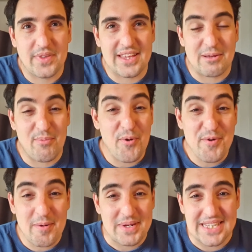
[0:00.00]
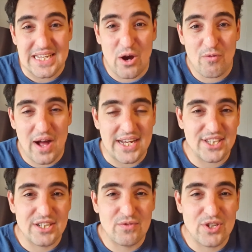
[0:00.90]
the program itself
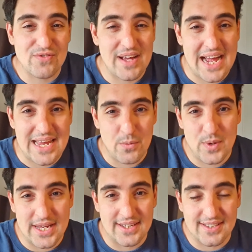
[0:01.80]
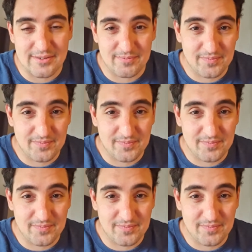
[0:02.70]
actually runs for 8 weeks,